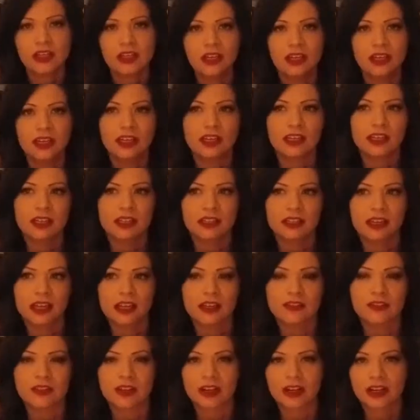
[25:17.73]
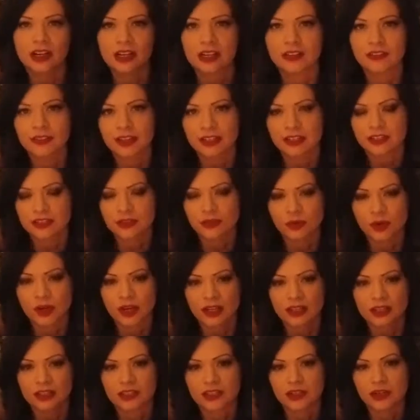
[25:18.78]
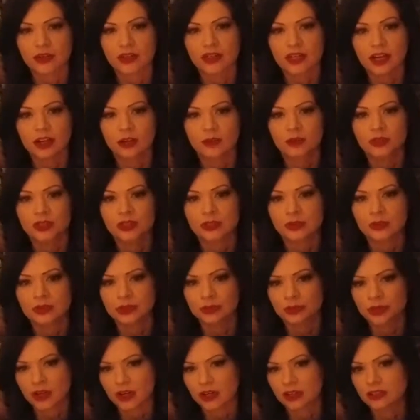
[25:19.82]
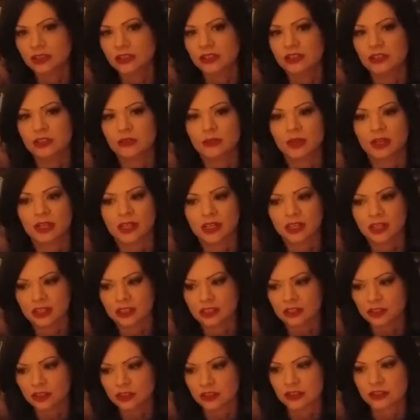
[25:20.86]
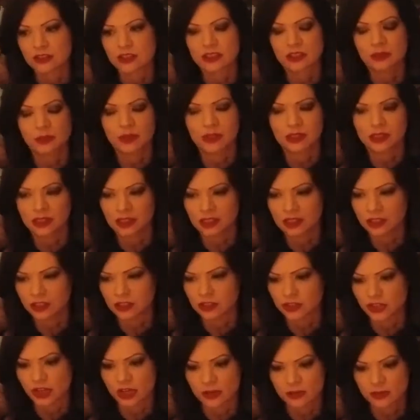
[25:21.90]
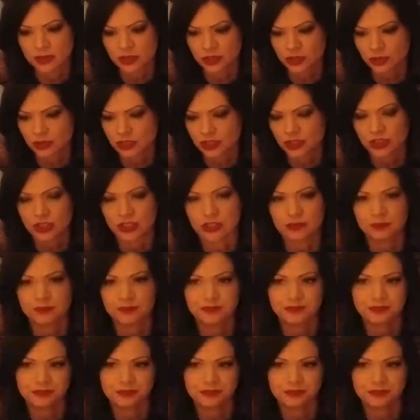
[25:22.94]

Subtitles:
in a very effective way. So it helps you with regards to your money, your stability, your job situation,